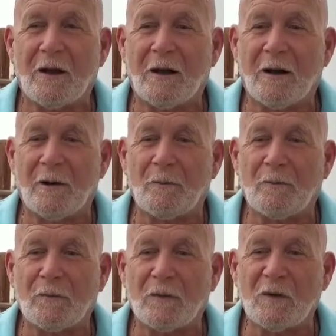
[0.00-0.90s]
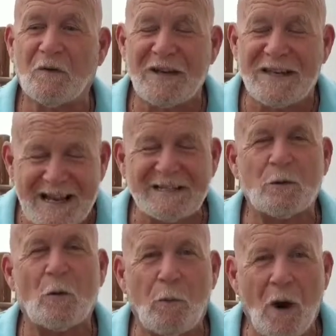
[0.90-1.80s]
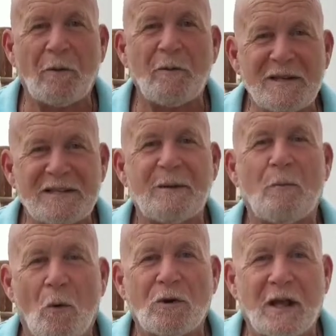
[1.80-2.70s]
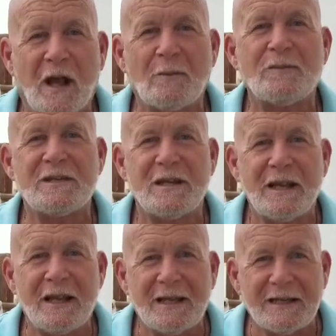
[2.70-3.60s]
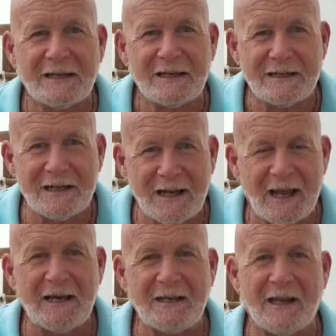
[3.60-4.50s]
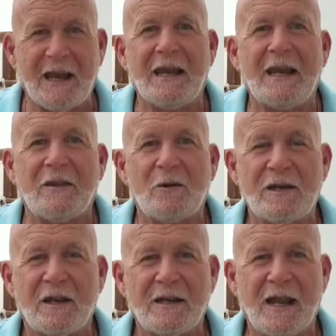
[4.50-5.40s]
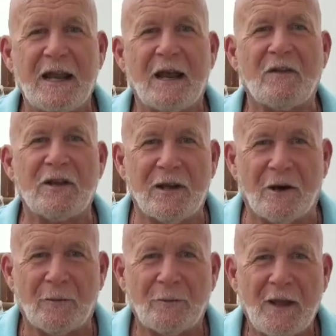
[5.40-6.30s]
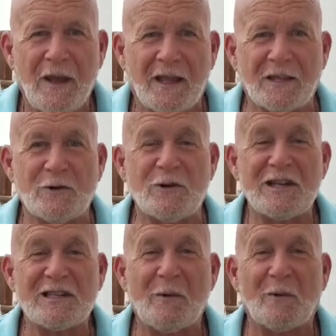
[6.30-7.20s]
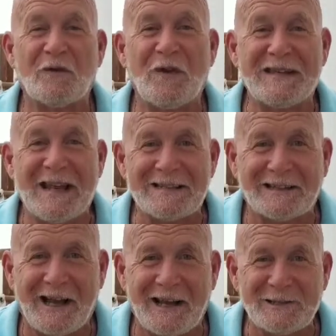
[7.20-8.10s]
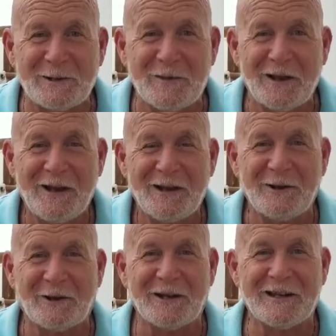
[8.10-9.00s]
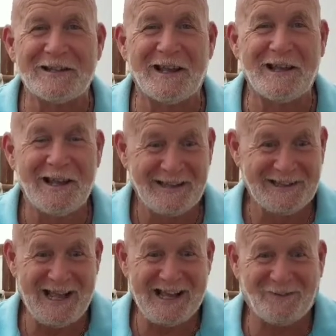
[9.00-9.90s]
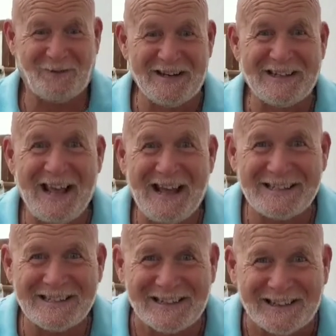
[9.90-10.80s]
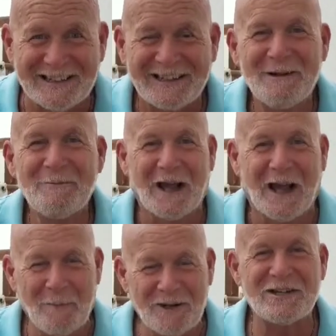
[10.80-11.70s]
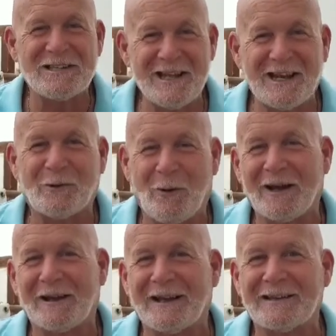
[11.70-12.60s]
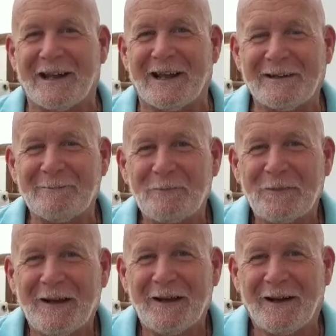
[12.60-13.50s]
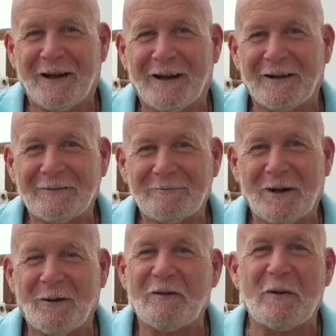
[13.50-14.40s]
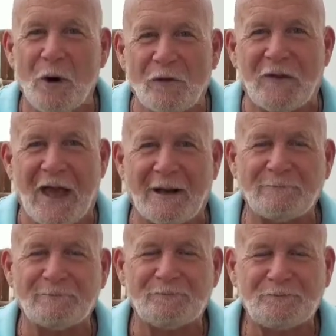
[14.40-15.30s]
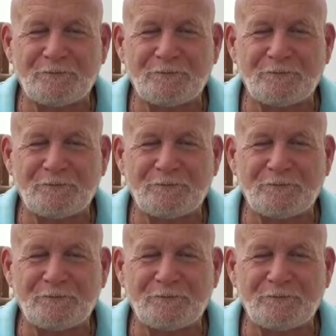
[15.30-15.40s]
fantastic will probably be said more times tonight than any other day of the year. Because when you see someone with a fantastic costume, you're going to say, that's fantastic. I bet you it's said quite a lot tonight. I don't have any proof of that,